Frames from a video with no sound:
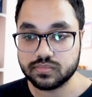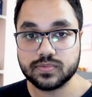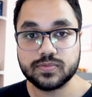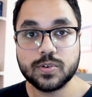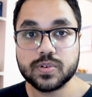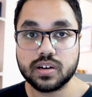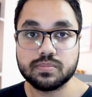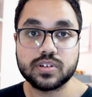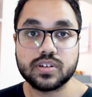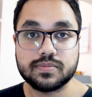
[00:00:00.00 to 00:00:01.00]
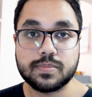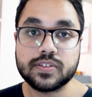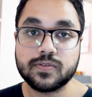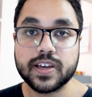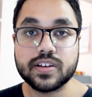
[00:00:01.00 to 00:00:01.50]
phone number of
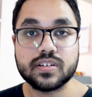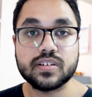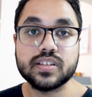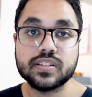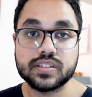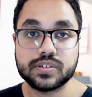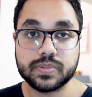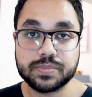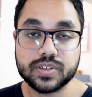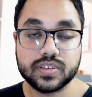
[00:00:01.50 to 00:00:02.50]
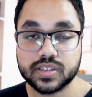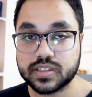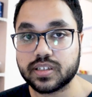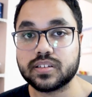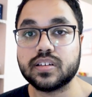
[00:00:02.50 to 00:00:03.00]
pathfinder in the description you can check
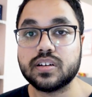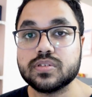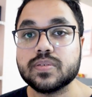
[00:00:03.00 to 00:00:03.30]
that out